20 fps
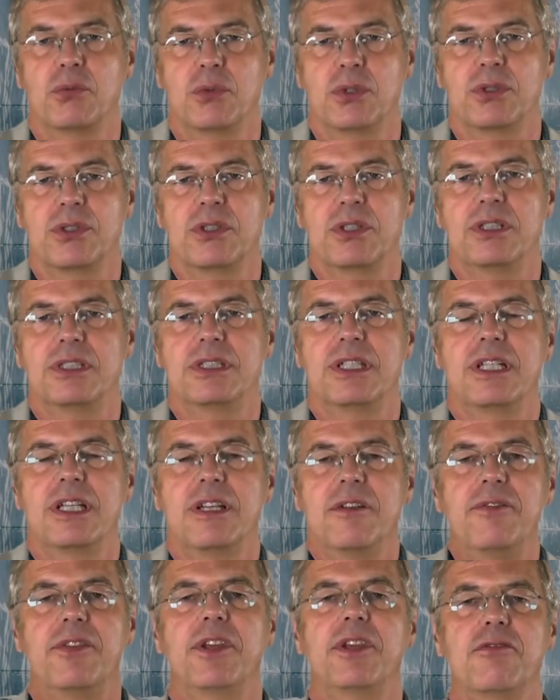the waters, and
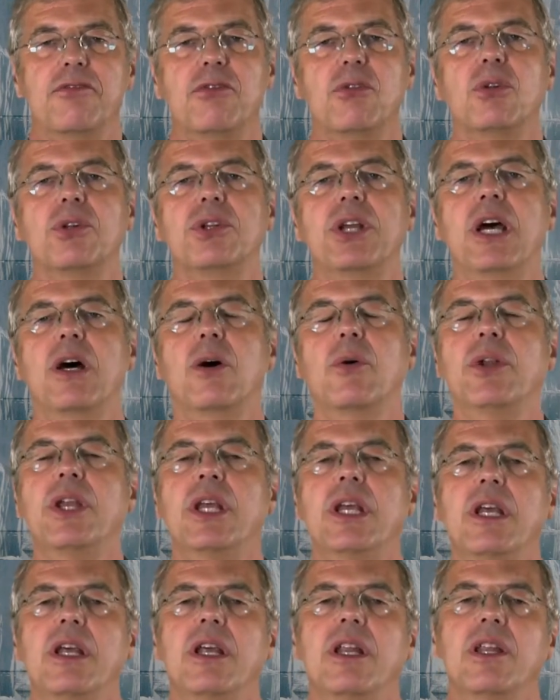if they fall down,
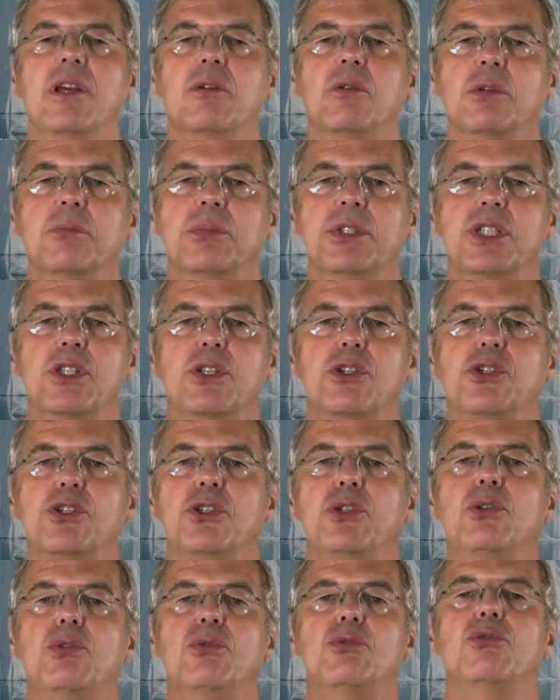there will be a
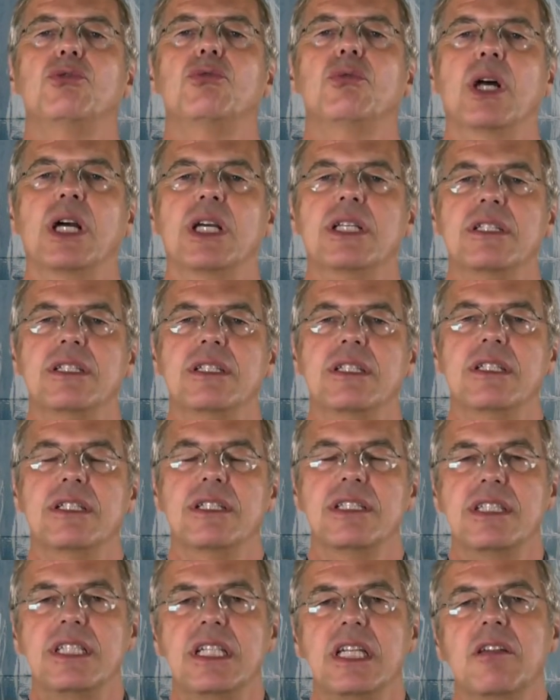huge rise
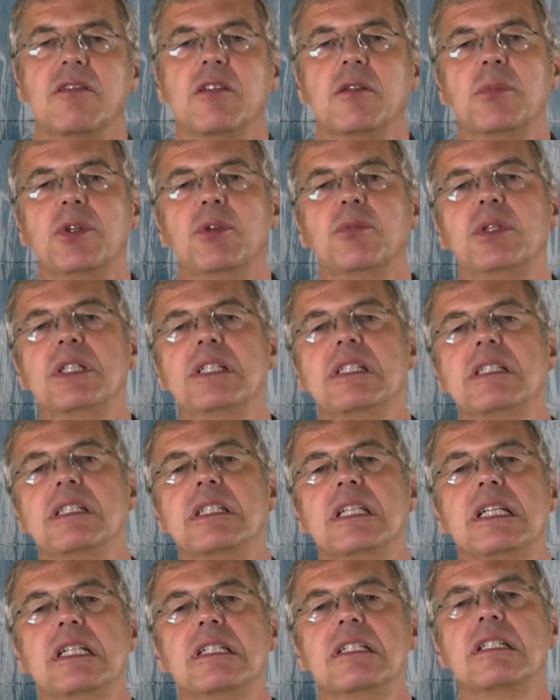in sea level between
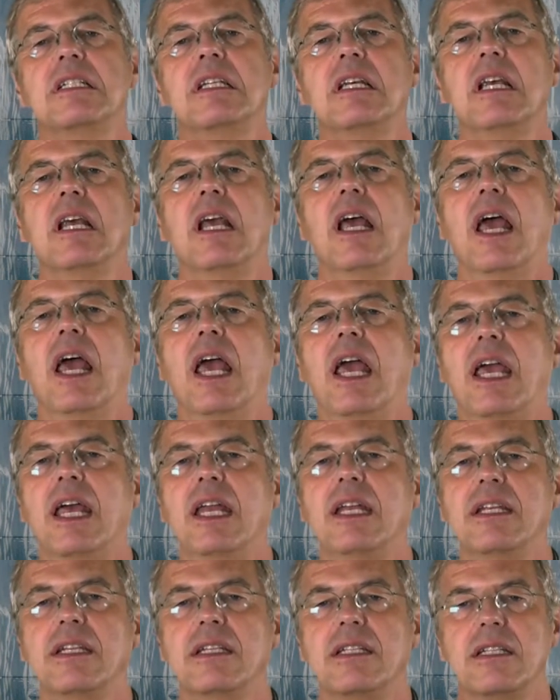6
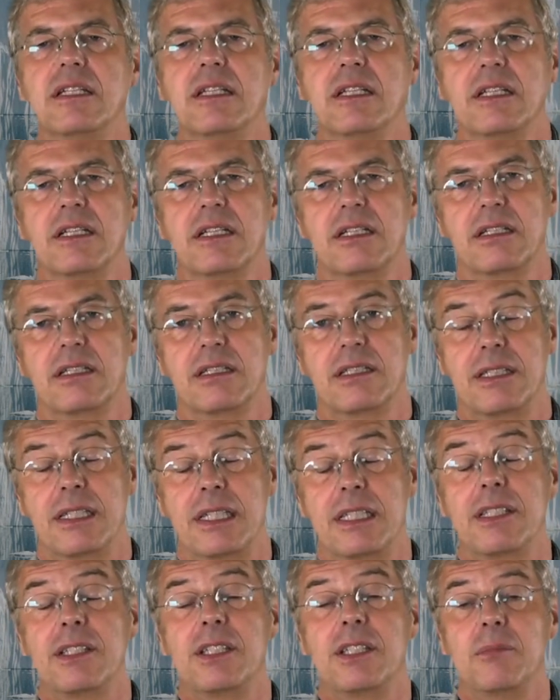and
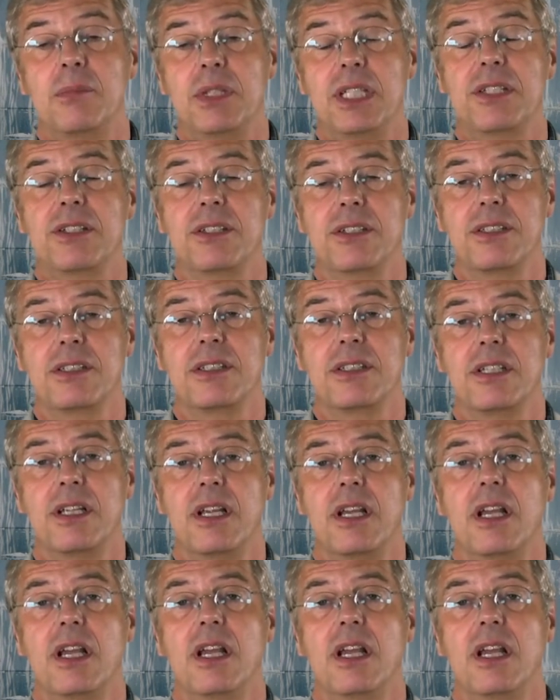60 meters.